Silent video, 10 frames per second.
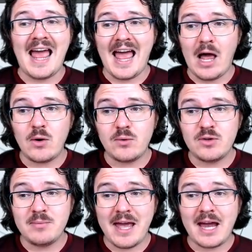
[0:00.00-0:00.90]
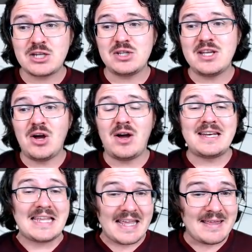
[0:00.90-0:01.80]
algorithm, actually on
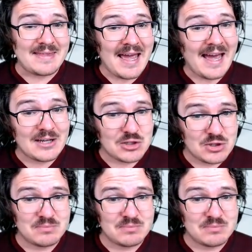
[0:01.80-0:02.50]
ETHash,